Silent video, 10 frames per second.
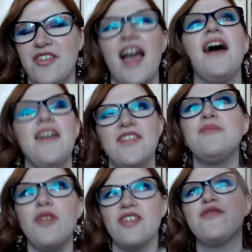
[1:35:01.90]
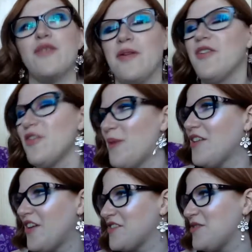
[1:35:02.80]
Yeah, they're brothers from another
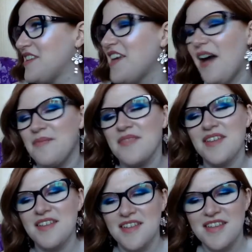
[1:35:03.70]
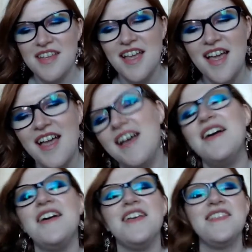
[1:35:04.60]
mother. Actually, yeah,
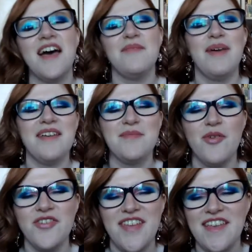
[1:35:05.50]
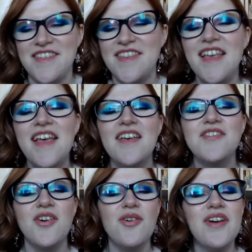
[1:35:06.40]
that makes more sense.
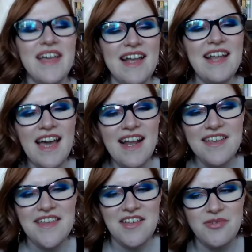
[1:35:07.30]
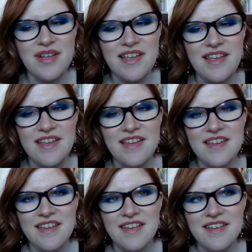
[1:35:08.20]
So Eliana is actually
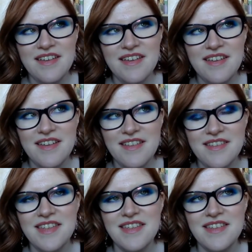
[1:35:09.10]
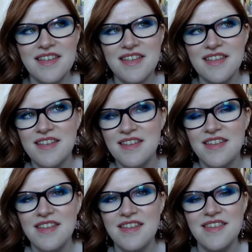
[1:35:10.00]

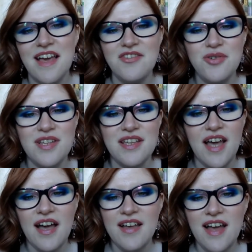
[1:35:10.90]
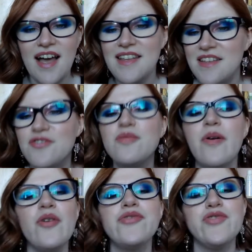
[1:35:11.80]
is actually
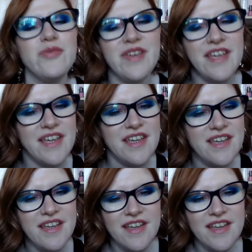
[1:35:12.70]
supposed to be